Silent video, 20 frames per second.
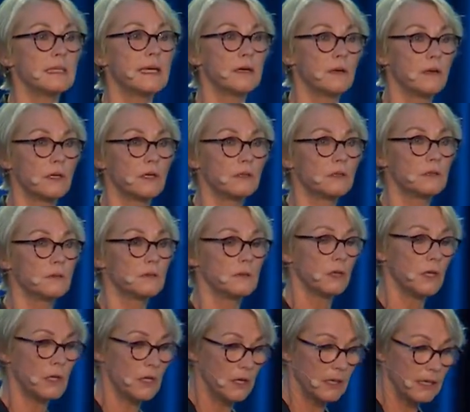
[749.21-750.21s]
in order to
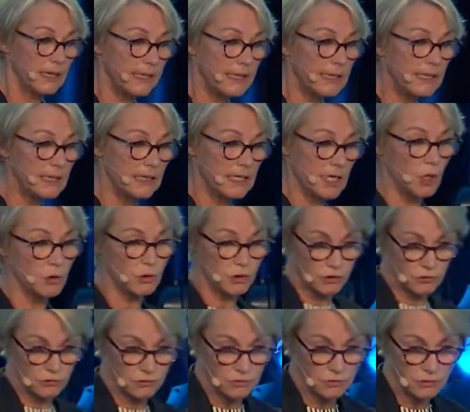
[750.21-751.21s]
clean the
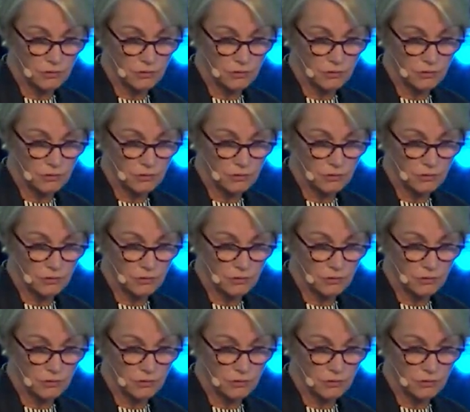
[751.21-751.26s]
ocean.